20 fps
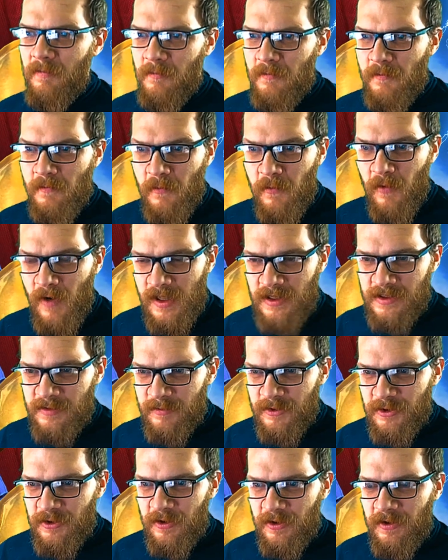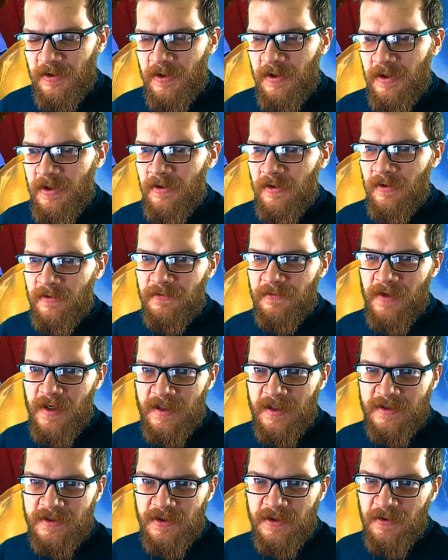vast majority of
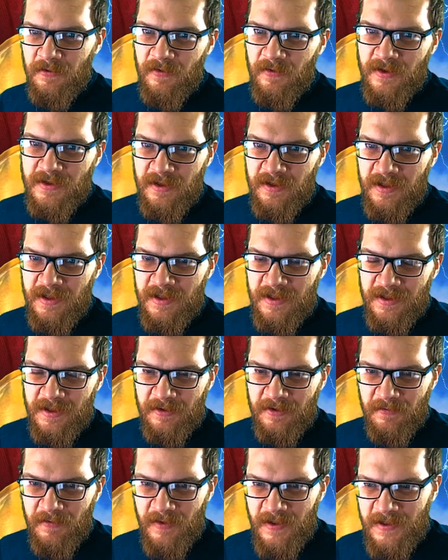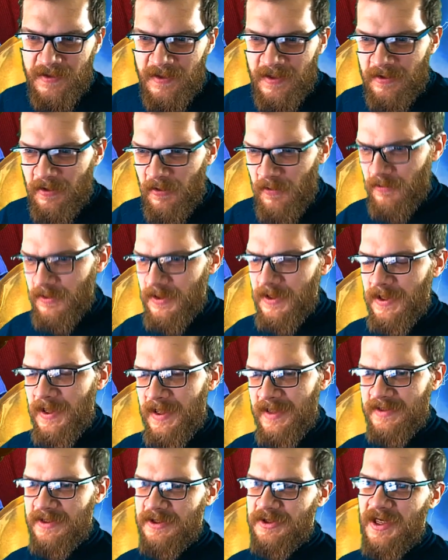us universally can agree that Odin
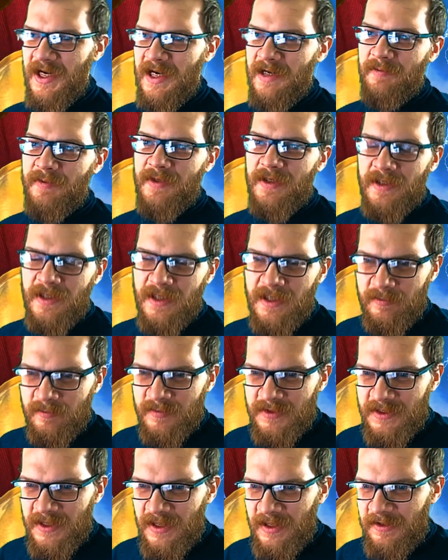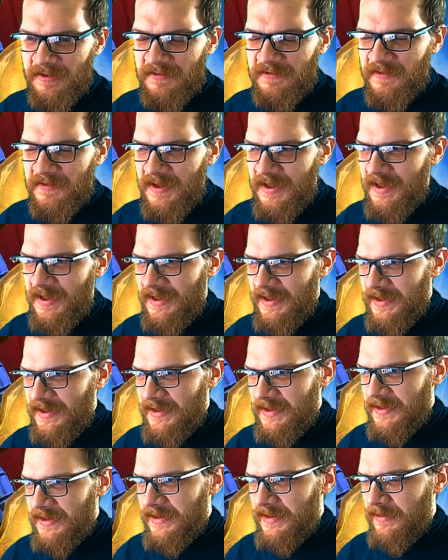as a champion himself
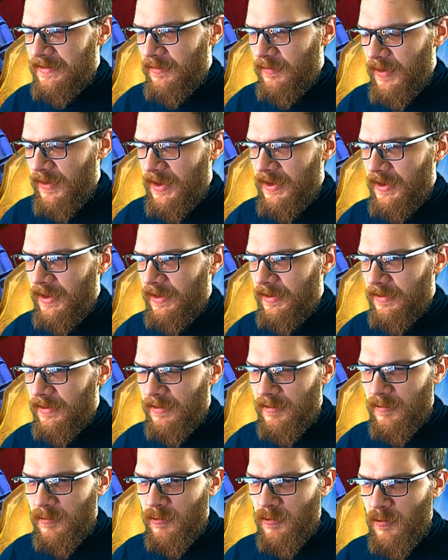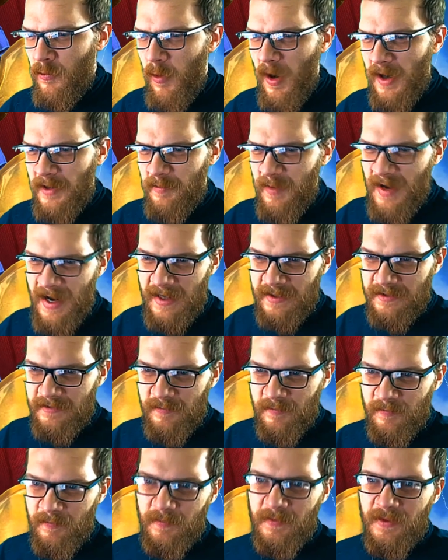is, well, quite bad.
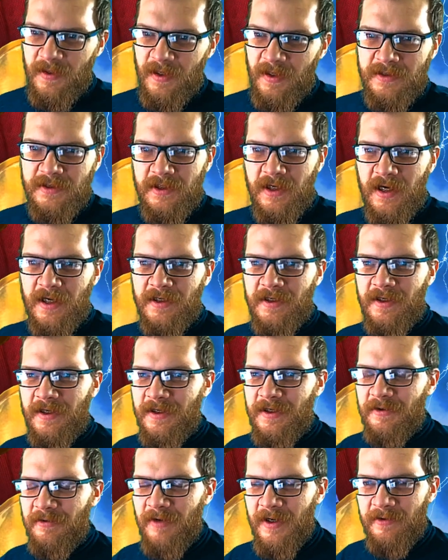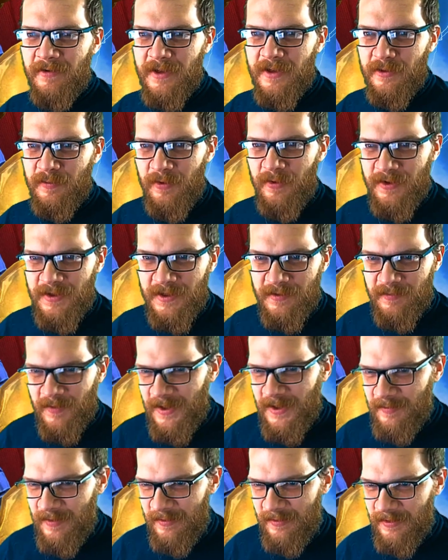That is not a great way to put it.
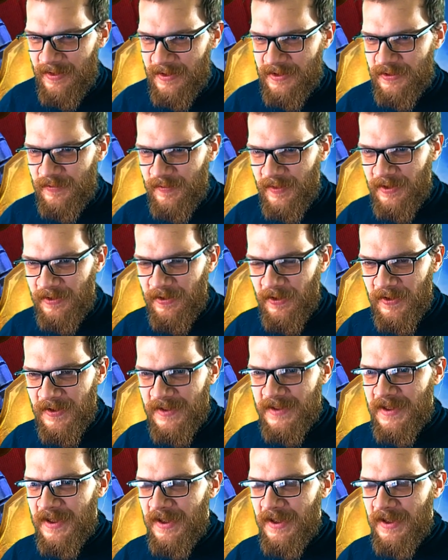Many people are super annoyed.